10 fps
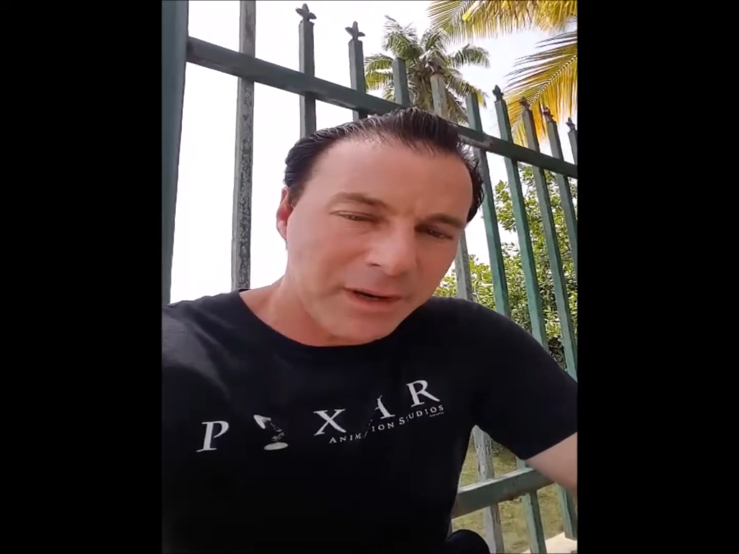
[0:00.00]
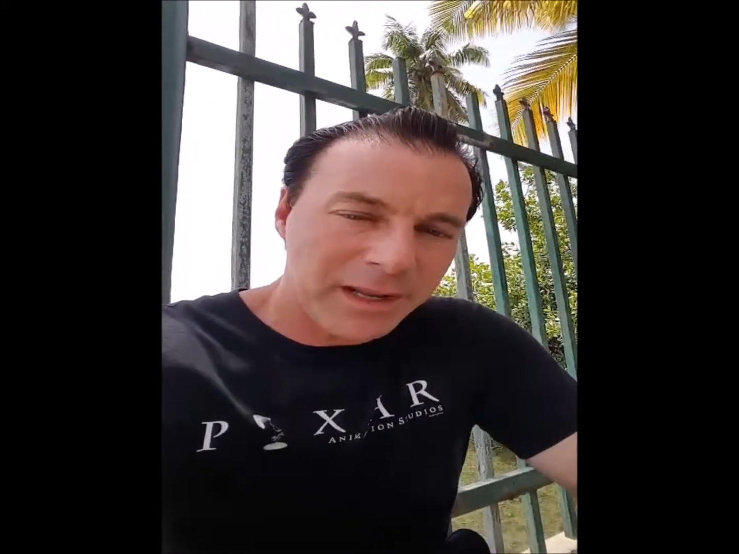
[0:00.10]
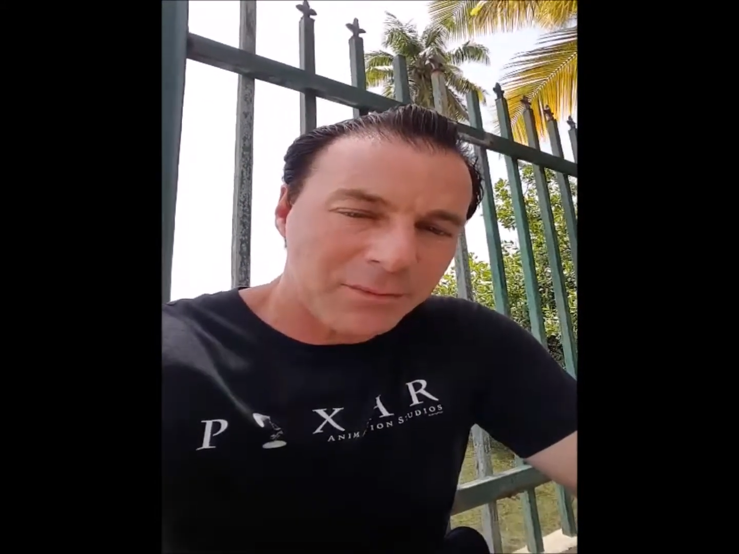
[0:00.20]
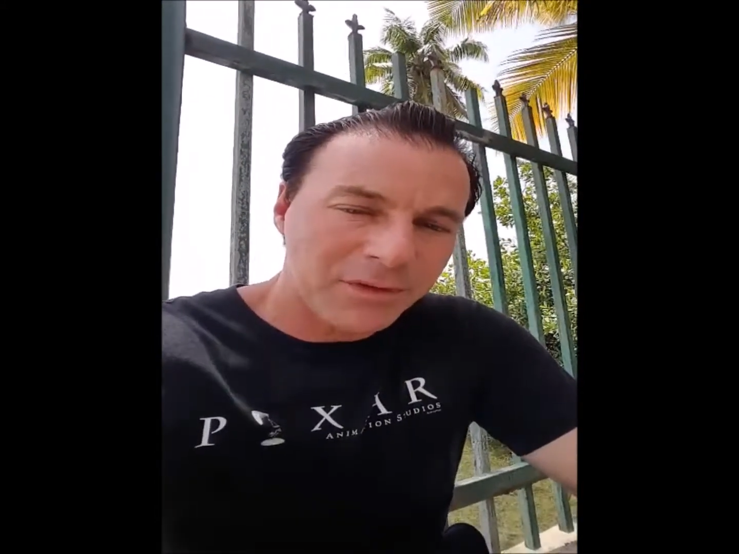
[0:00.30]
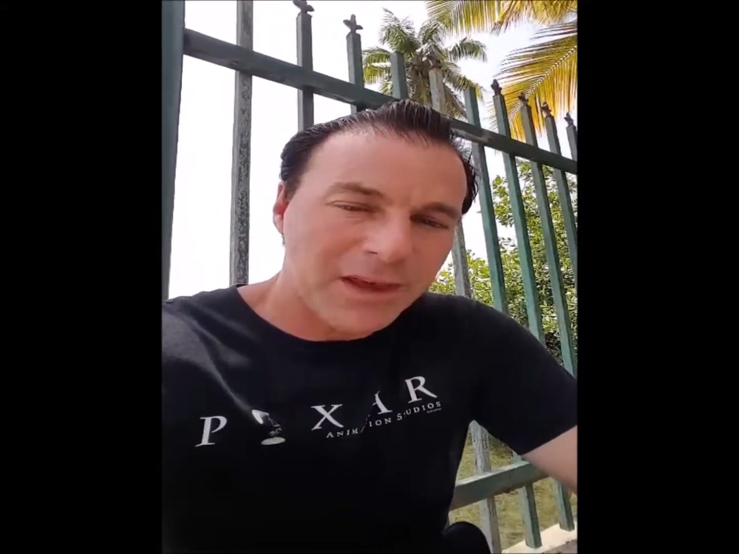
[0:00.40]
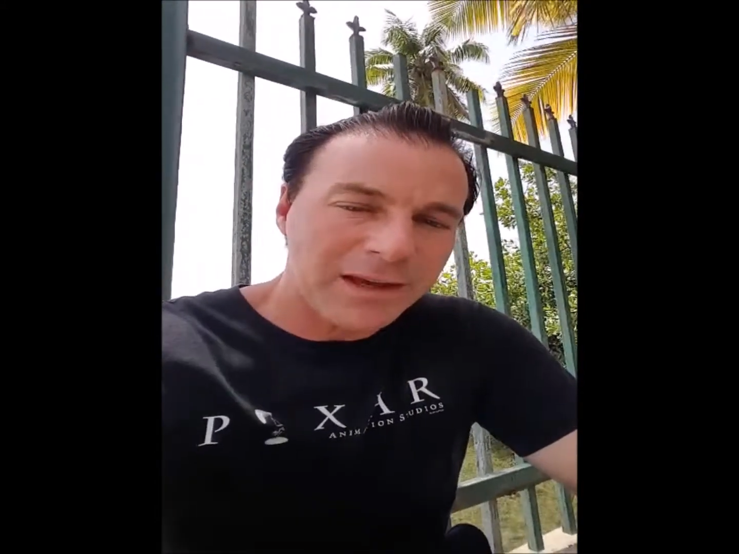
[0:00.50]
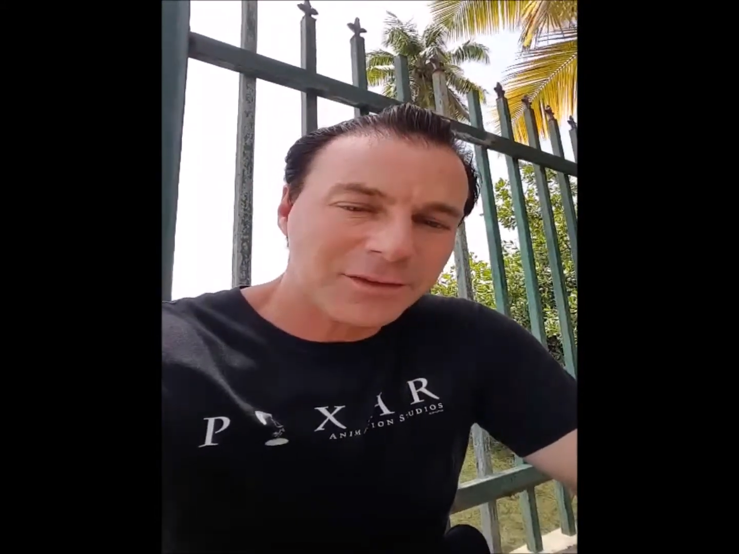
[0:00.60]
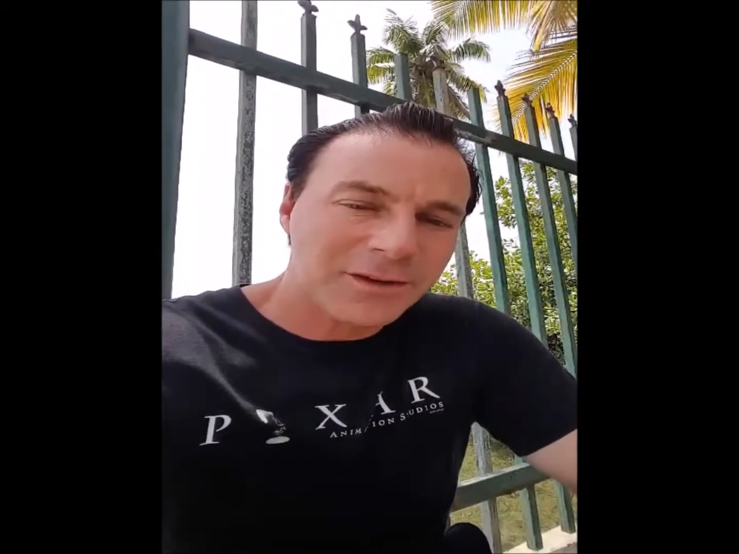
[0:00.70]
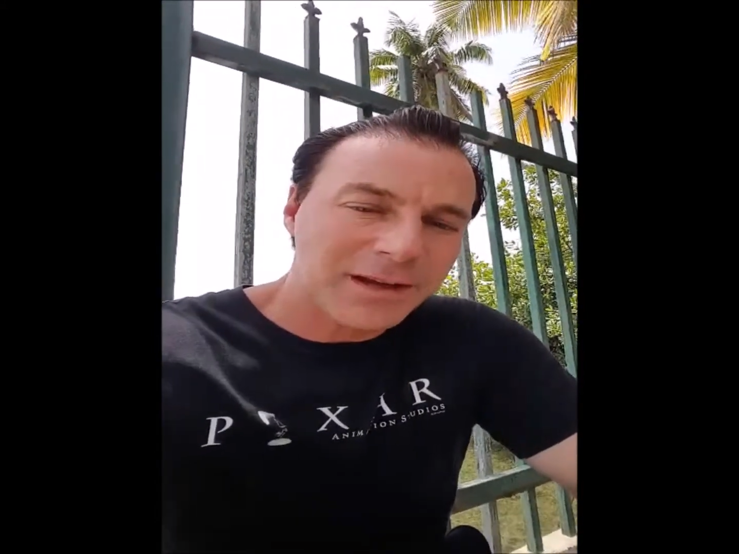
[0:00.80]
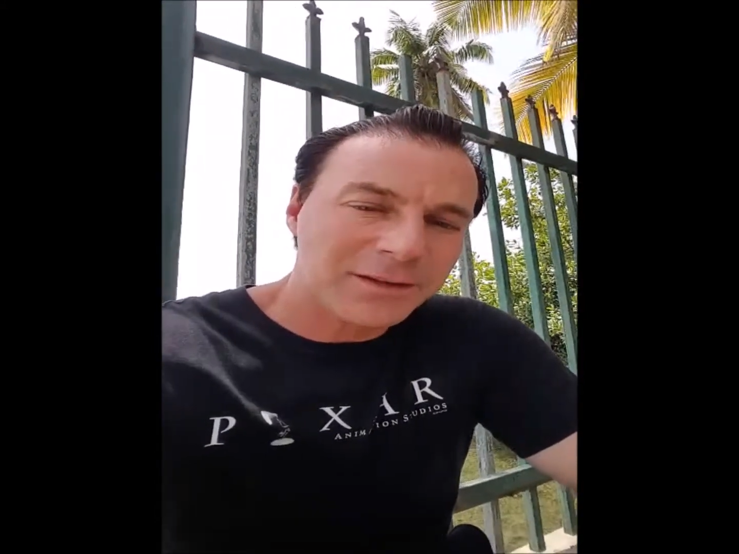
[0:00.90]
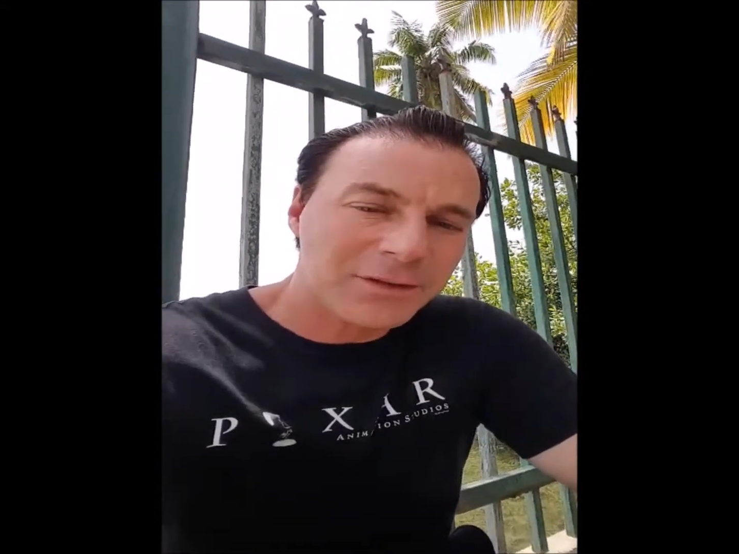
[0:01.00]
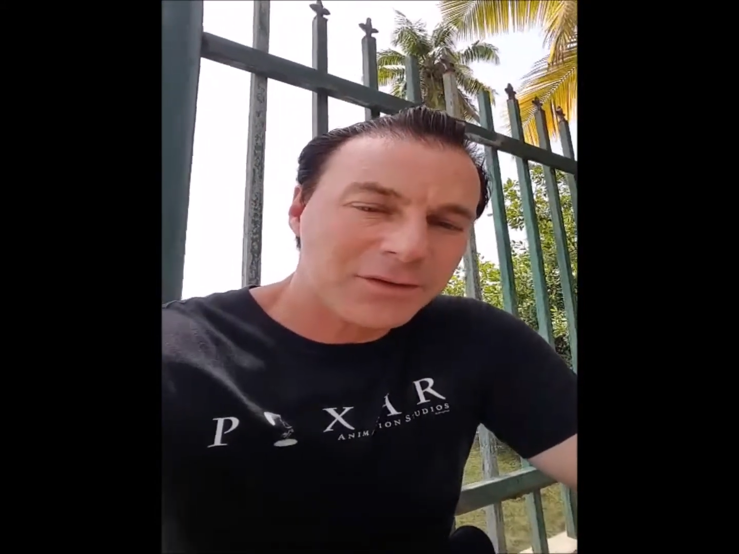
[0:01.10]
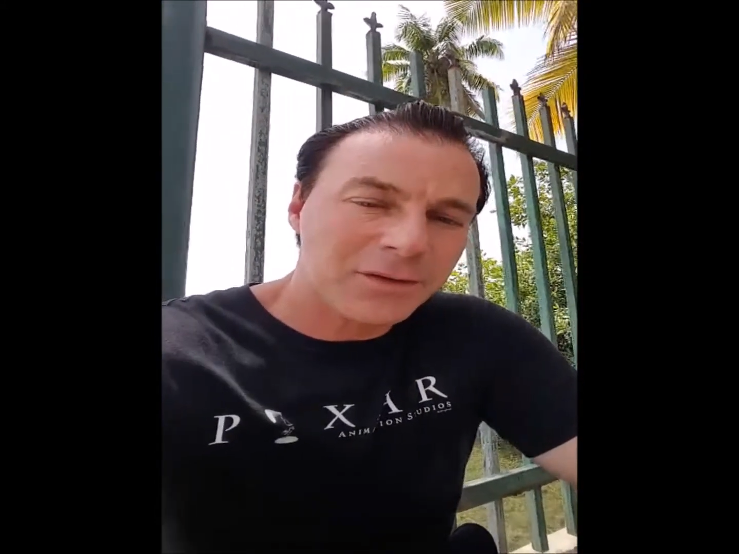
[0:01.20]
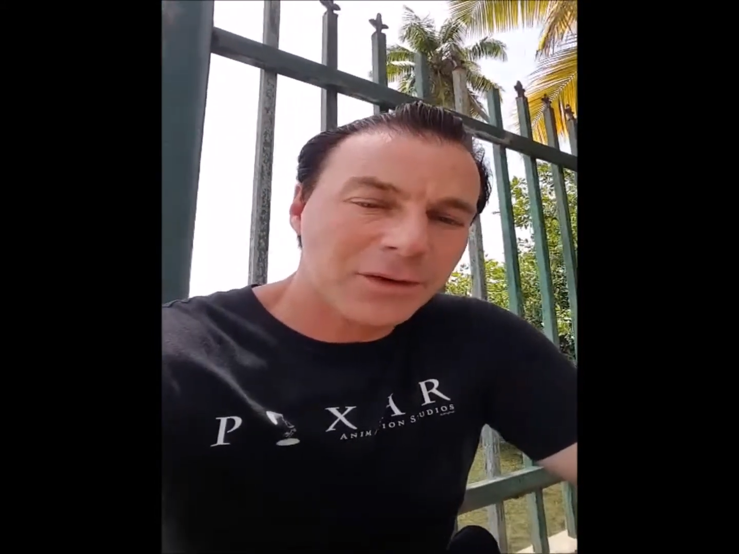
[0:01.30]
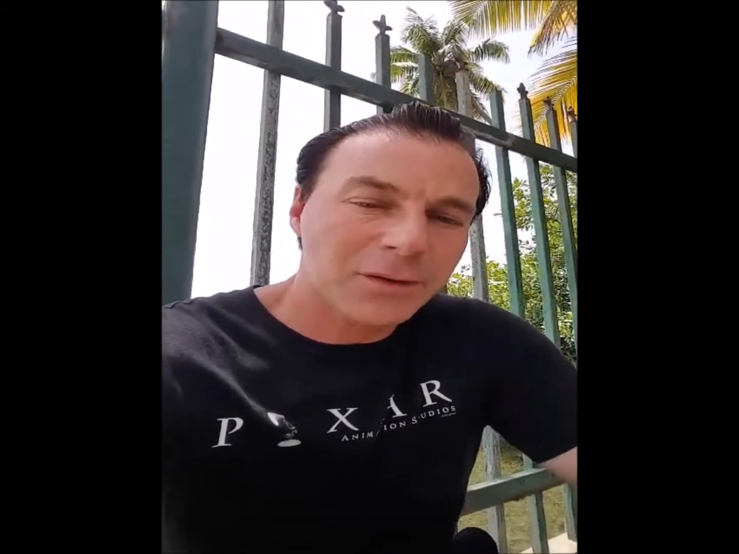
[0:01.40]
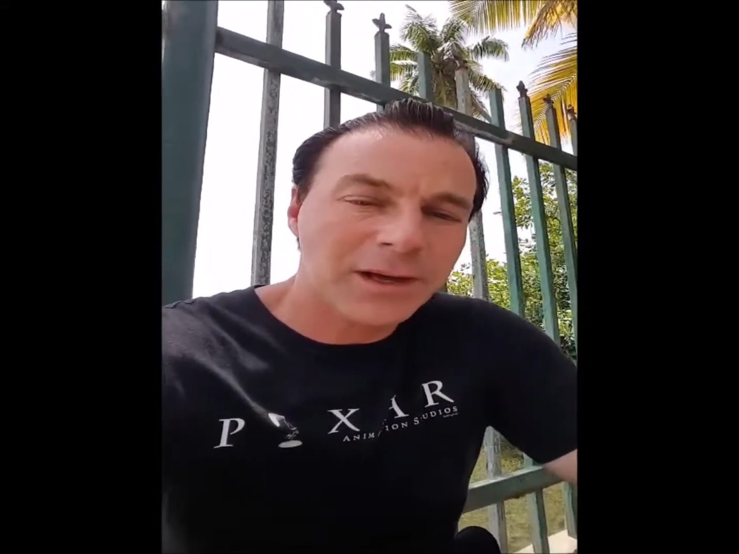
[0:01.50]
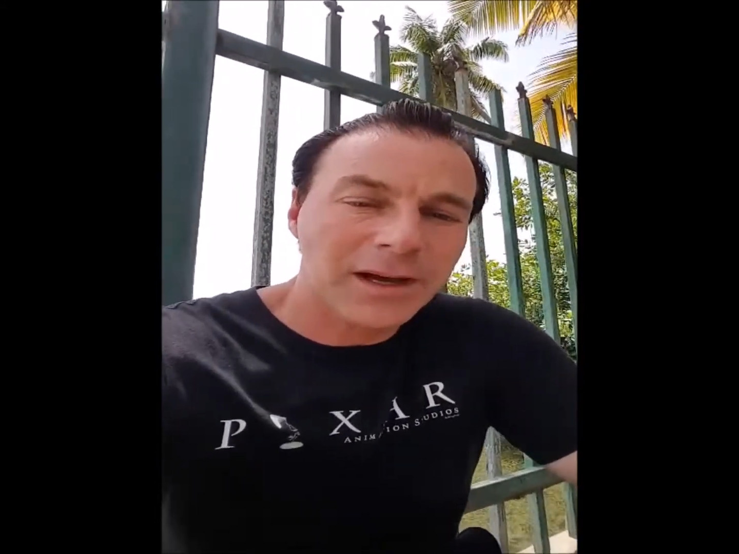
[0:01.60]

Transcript: My name is actor Alan Trudeau.